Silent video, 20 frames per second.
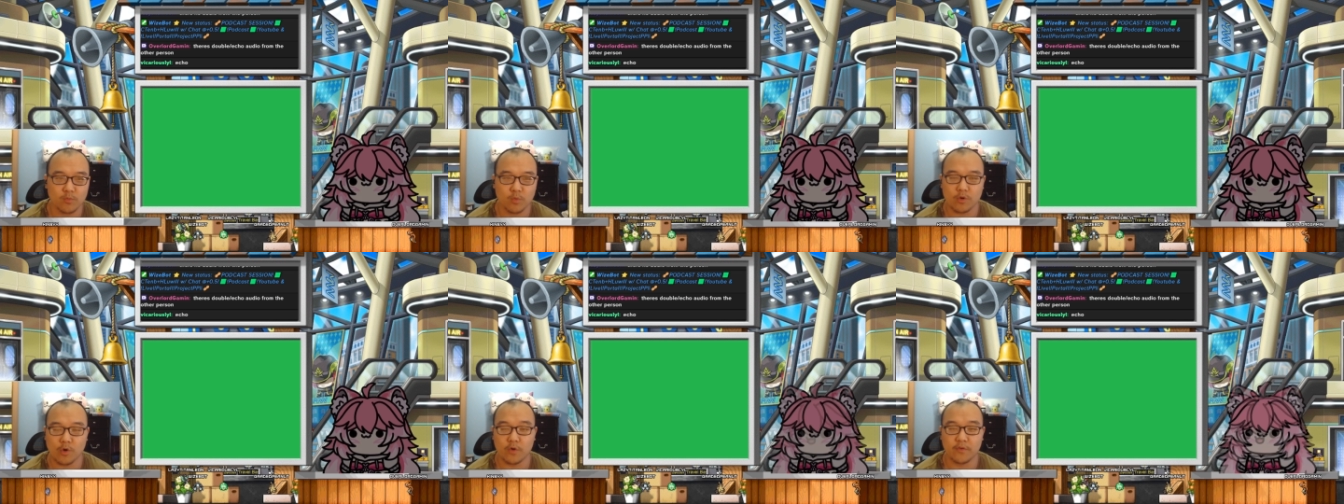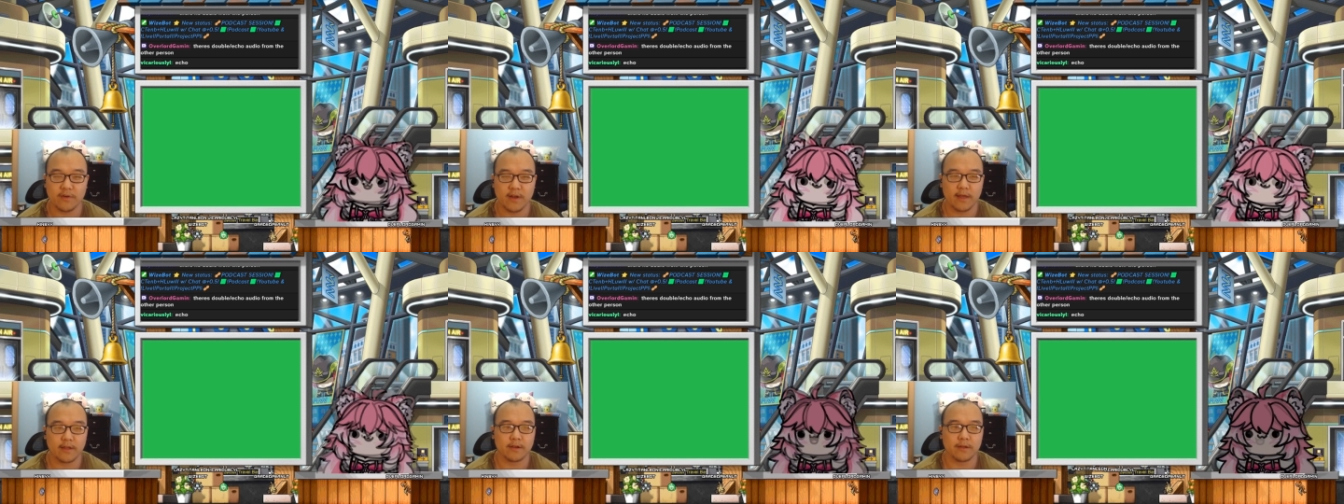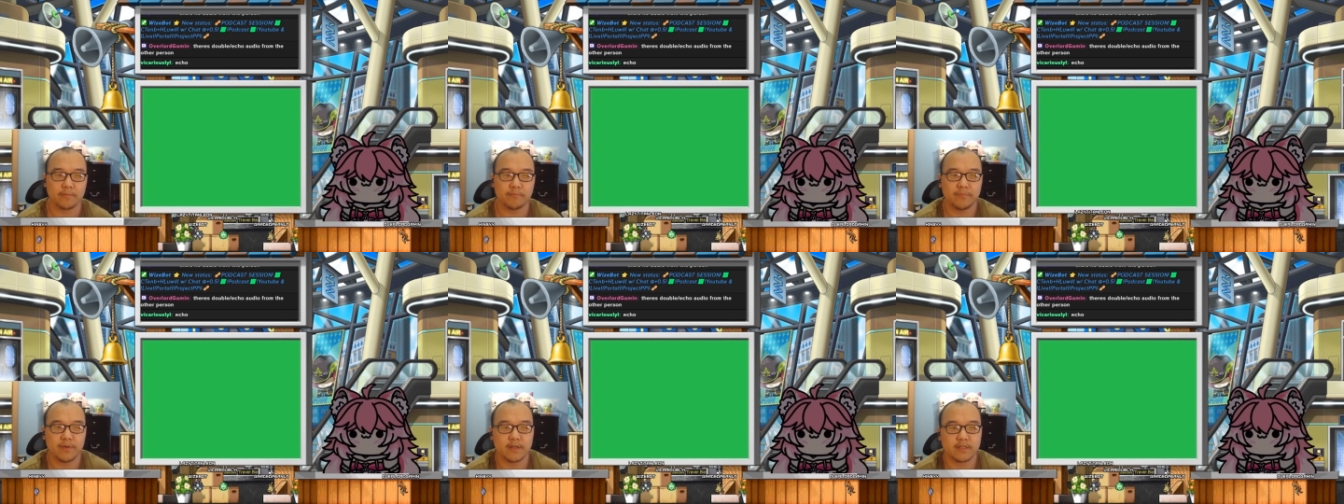We'll go over that in
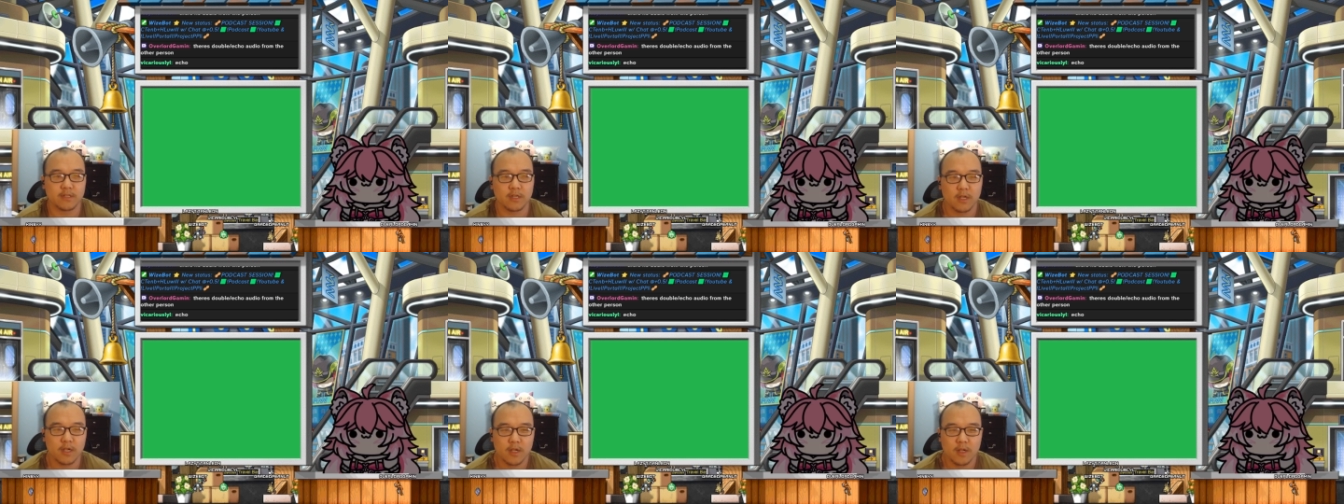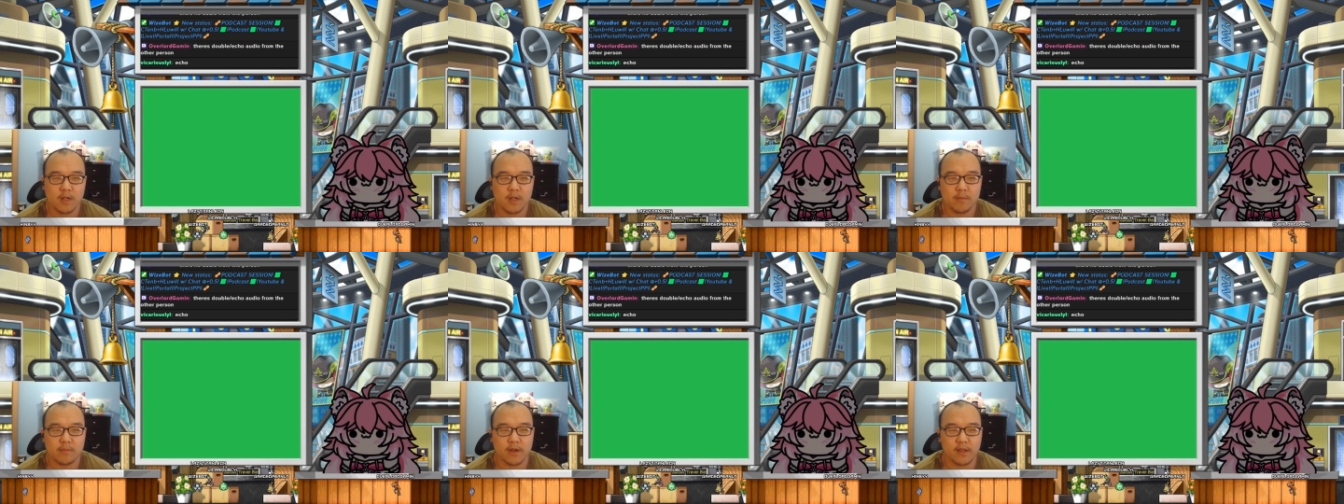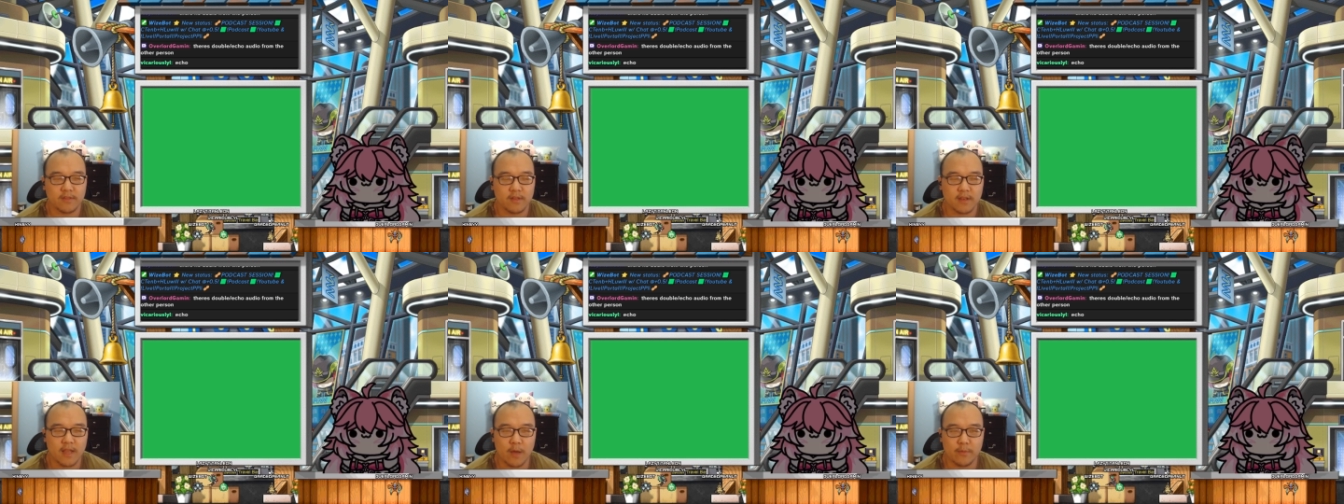a bit. But
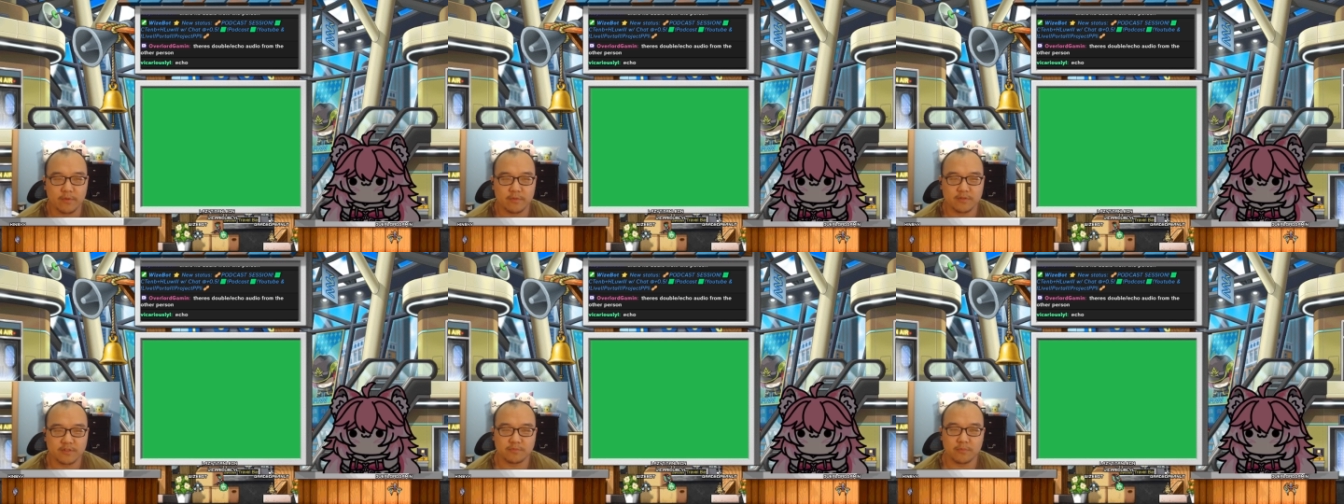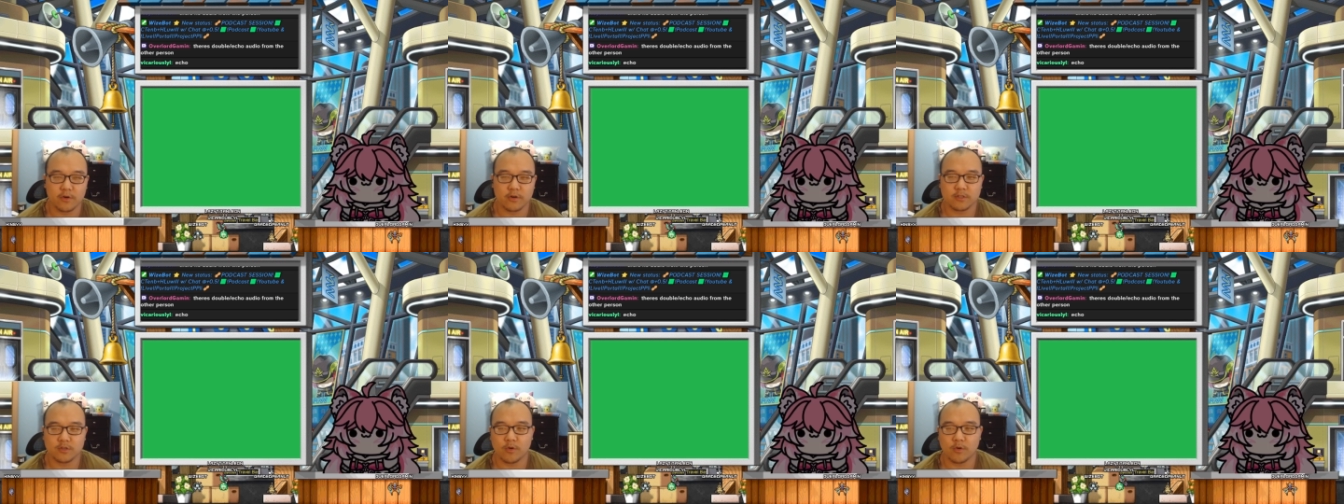I think that one was more